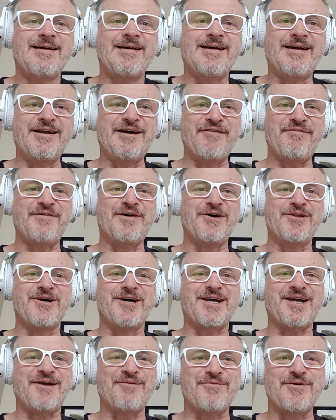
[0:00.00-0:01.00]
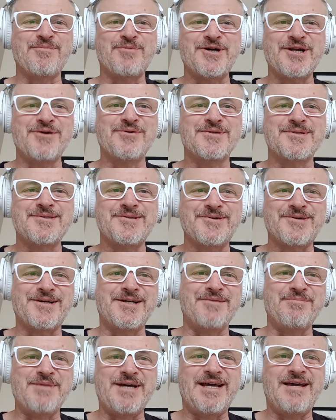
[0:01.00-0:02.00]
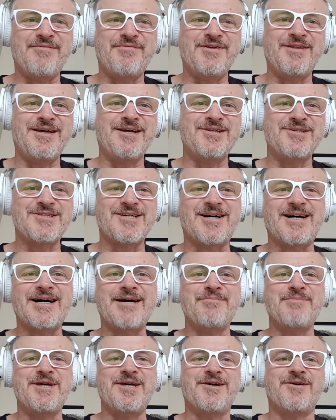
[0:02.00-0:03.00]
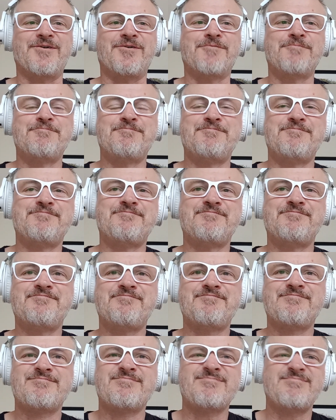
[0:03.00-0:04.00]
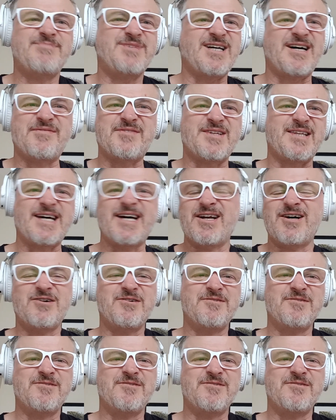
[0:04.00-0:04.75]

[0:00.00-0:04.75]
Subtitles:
And I felt like everybody was looking at me for the entire meal. But after that,